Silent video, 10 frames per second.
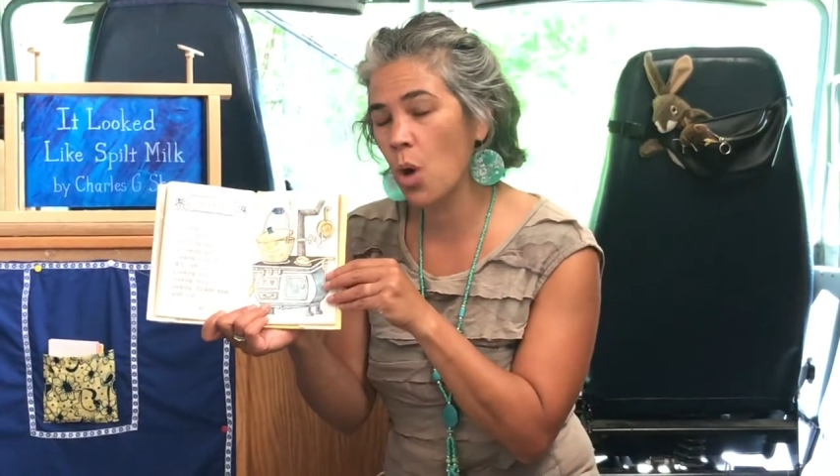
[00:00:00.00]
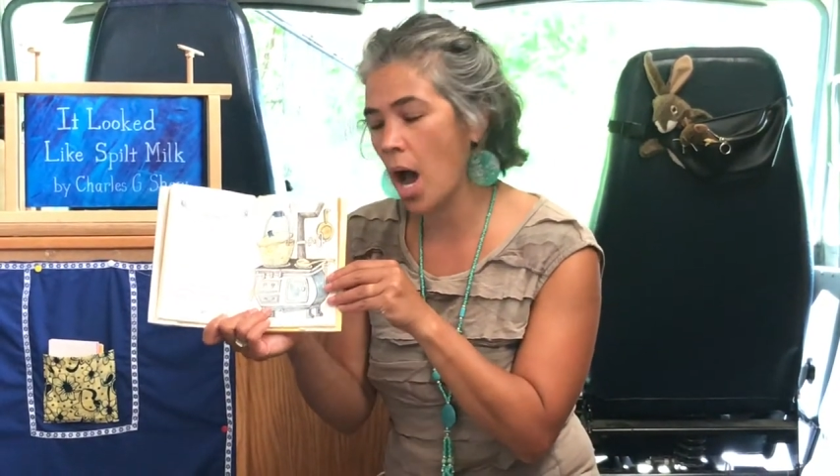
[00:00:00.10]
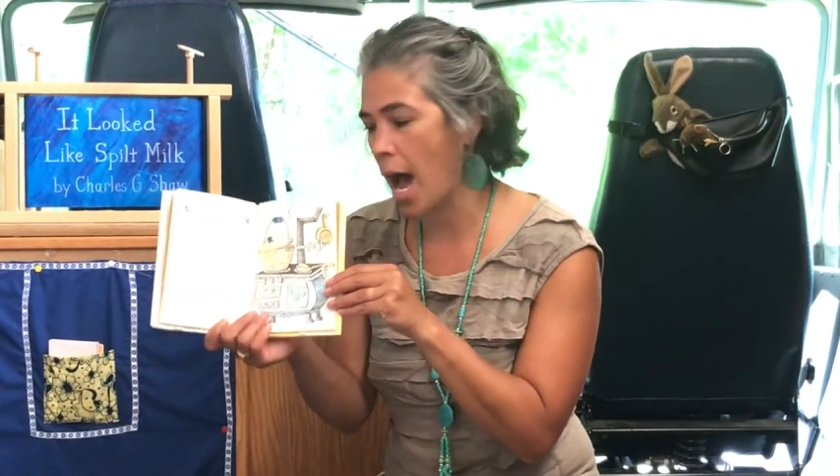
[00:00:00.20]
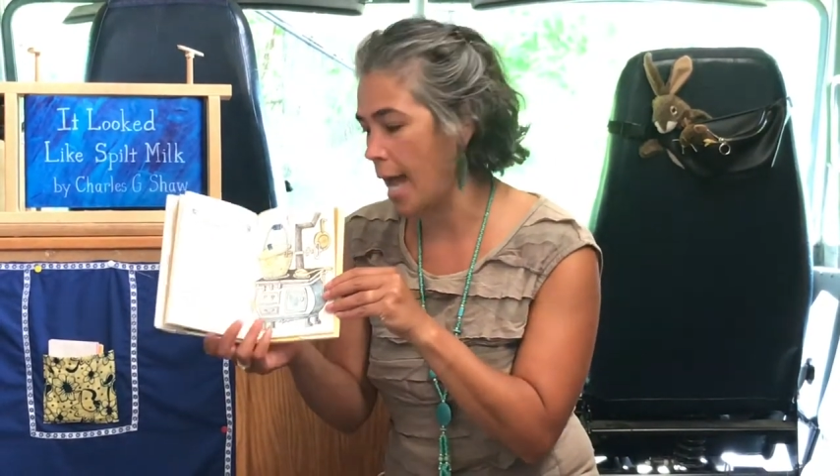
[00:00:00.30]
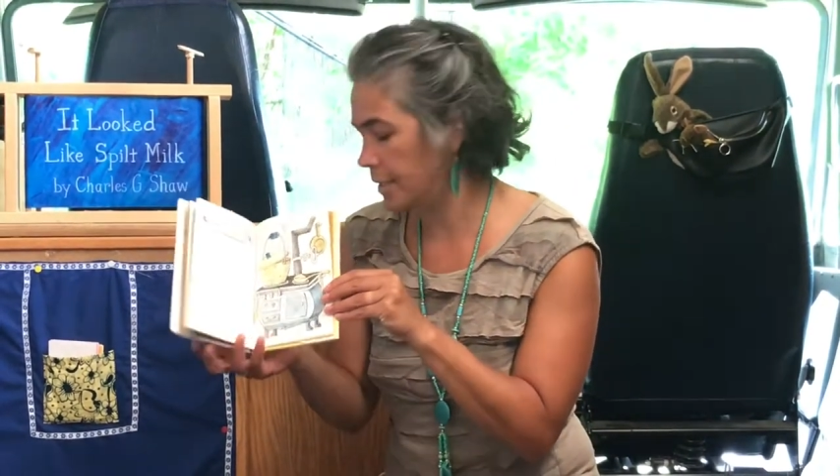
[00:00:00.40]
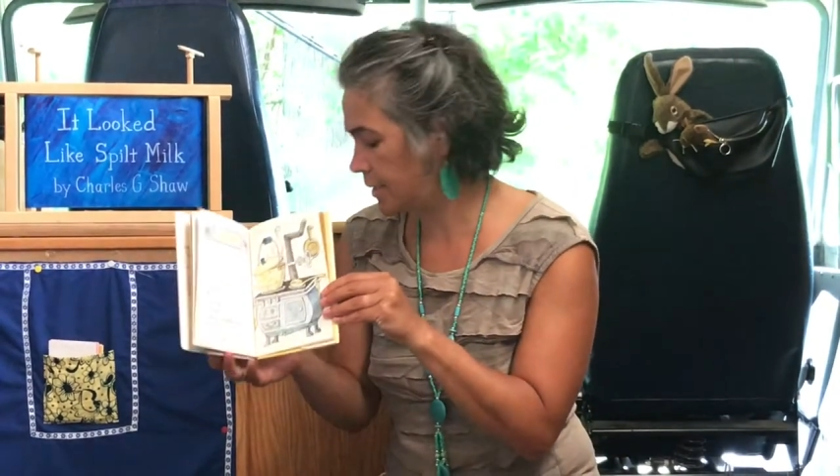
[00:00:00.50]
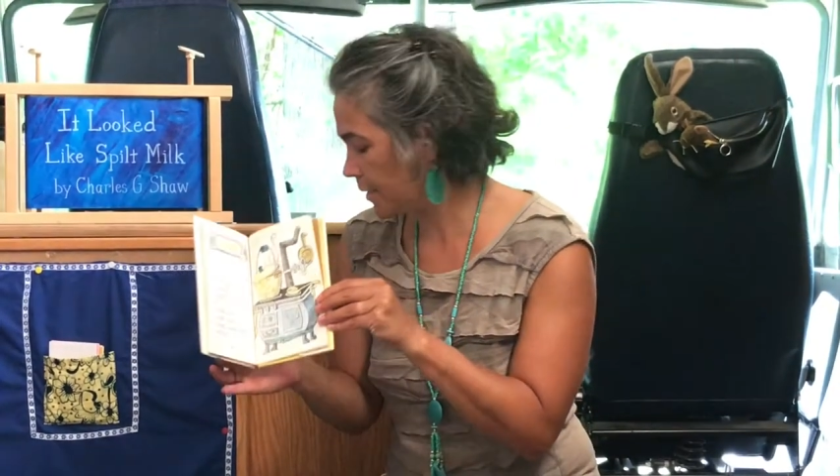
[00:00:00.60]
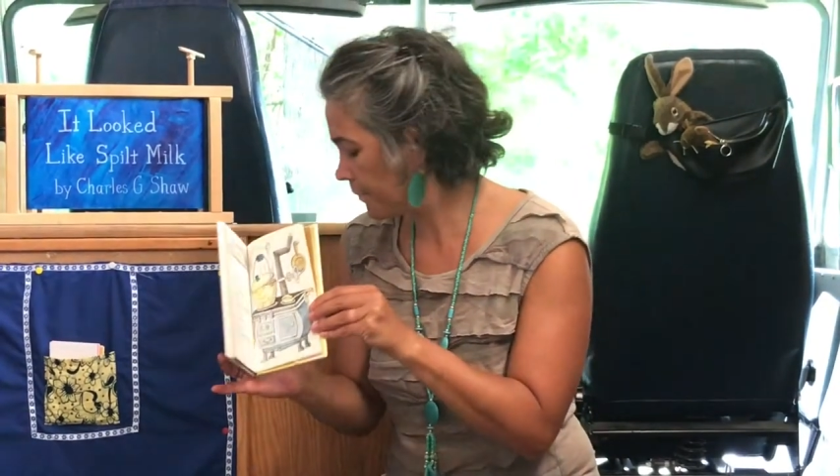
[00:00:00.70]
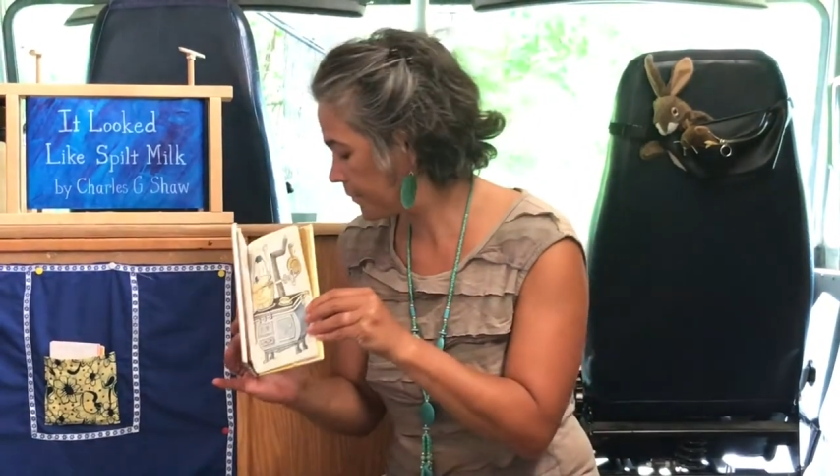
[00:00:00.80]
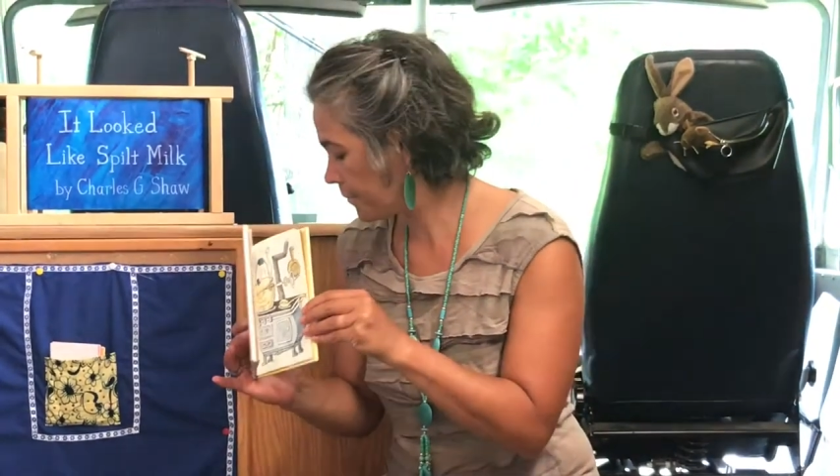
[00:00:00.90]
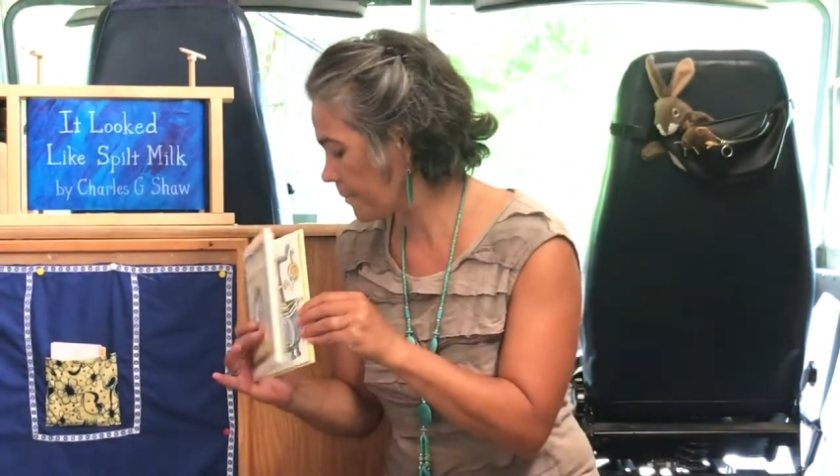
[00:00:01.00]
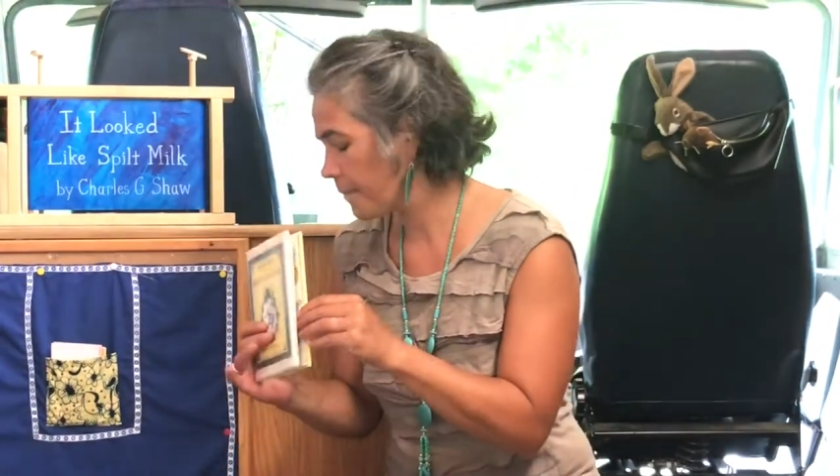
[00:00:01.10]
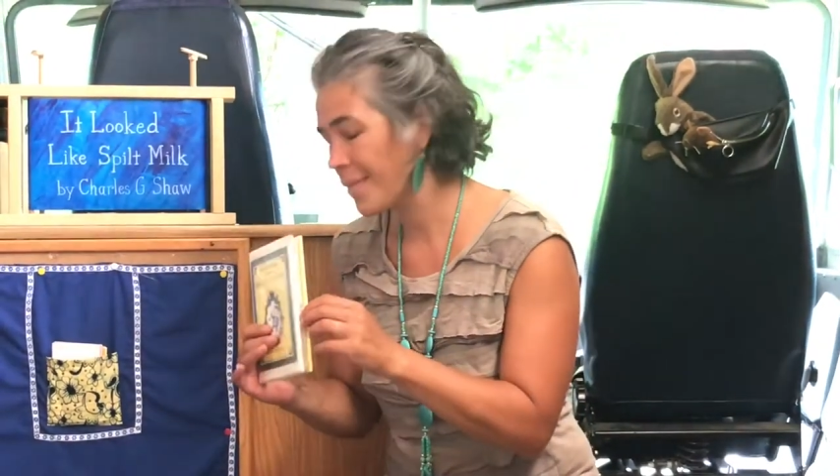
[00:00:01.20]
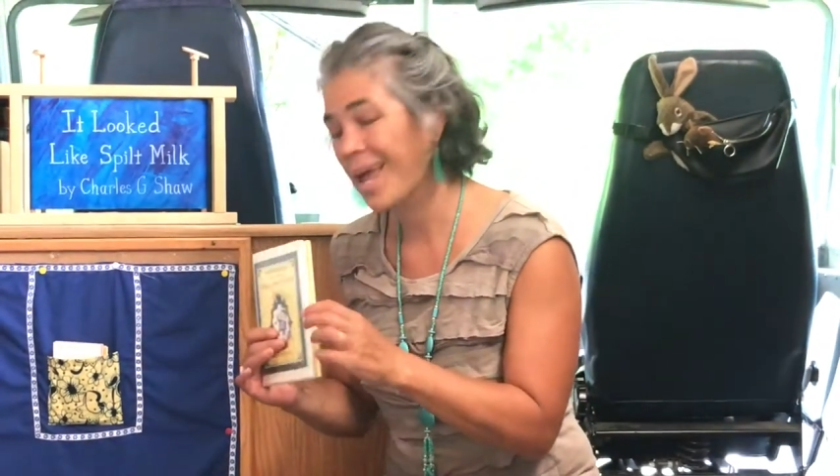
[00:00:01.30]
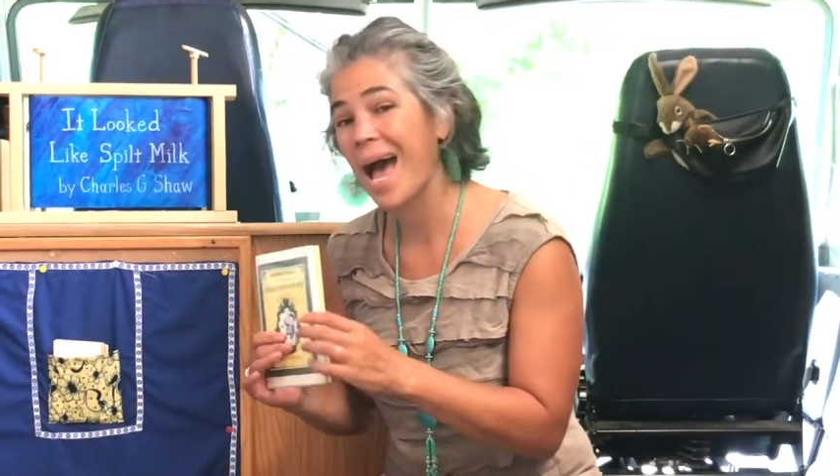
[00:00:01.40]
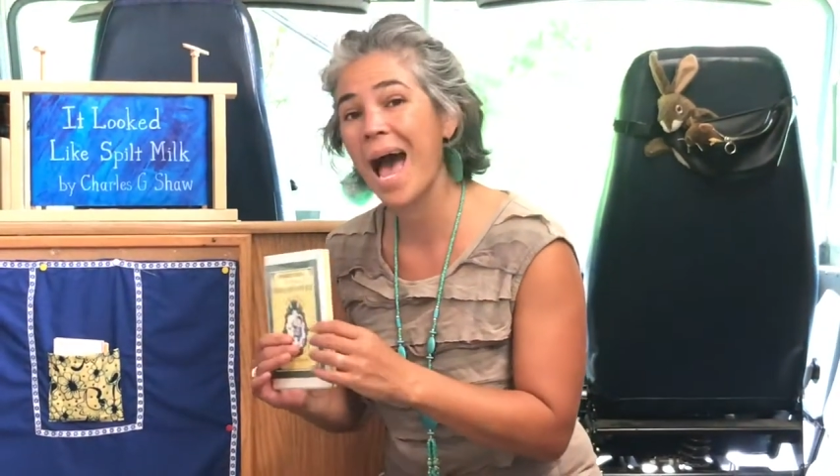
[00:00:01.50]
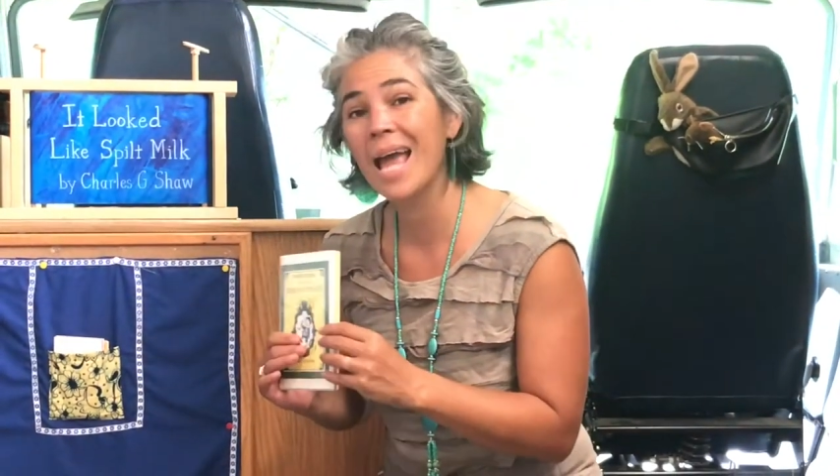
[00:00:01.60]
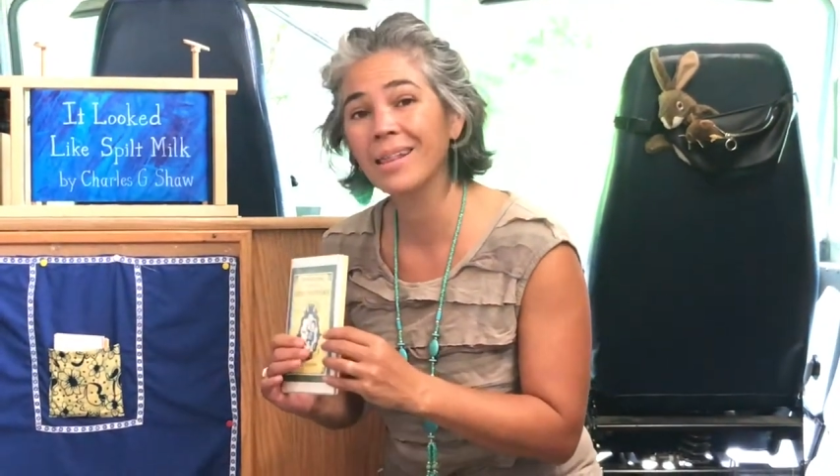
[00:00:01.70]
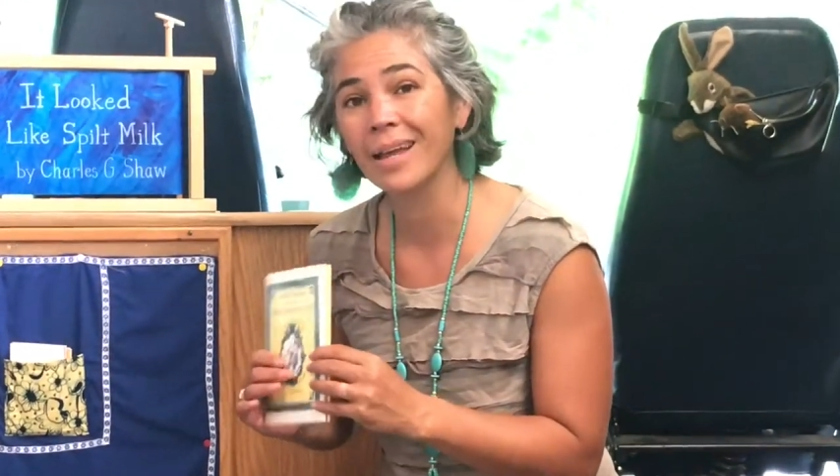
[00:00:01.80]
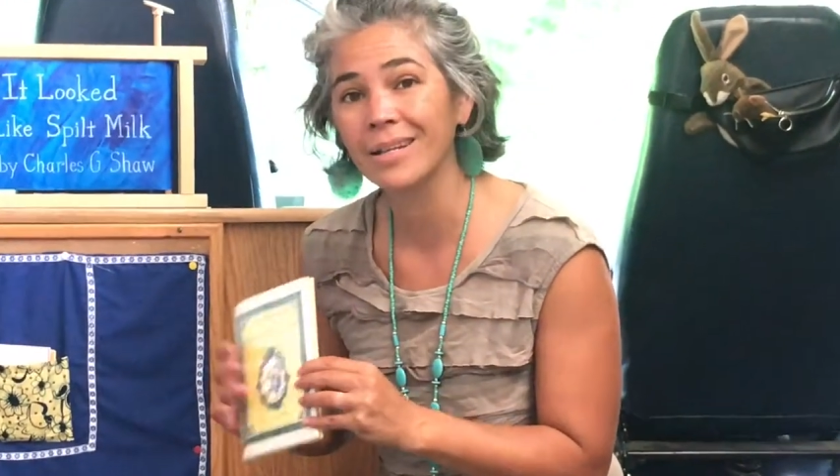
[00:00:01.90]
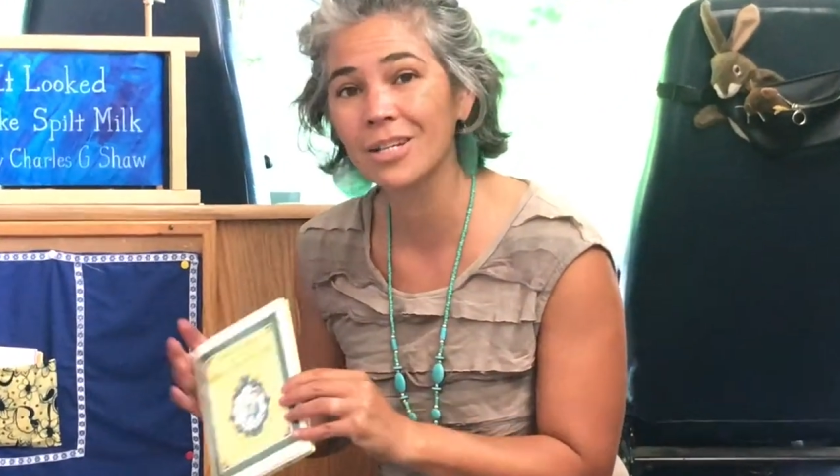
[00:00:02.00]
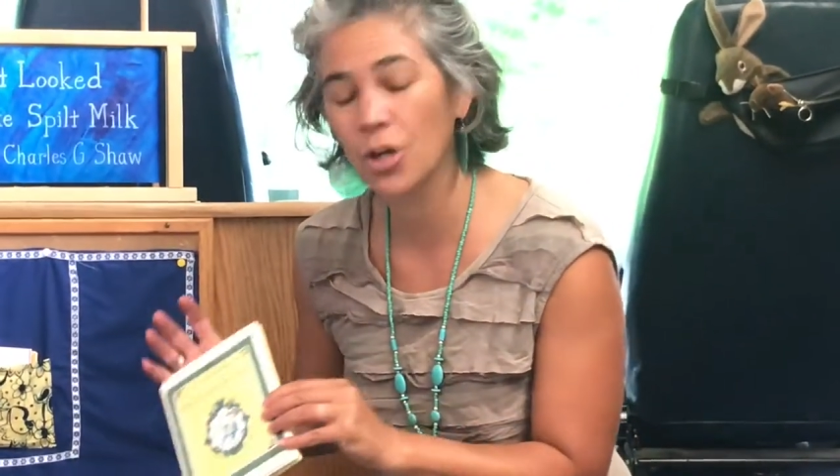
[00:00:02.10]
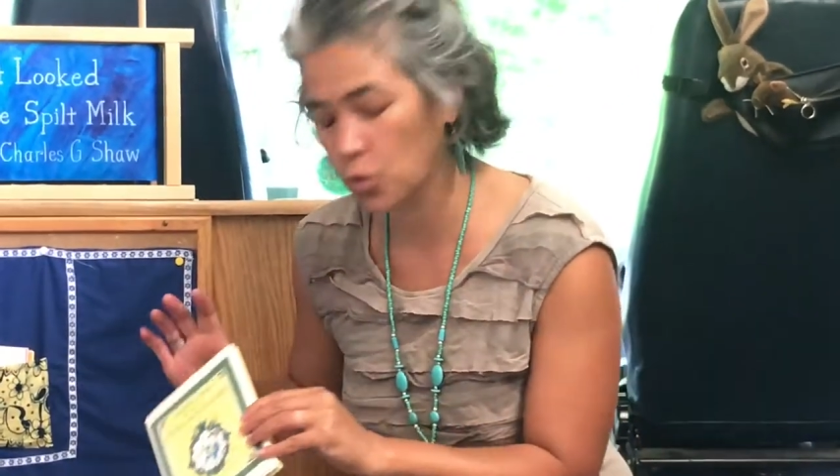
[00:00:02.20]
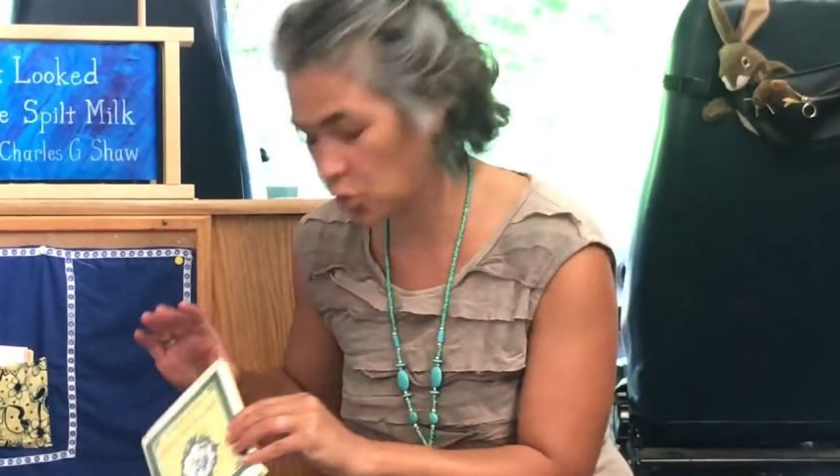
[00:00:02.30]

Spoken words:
hot, I like to go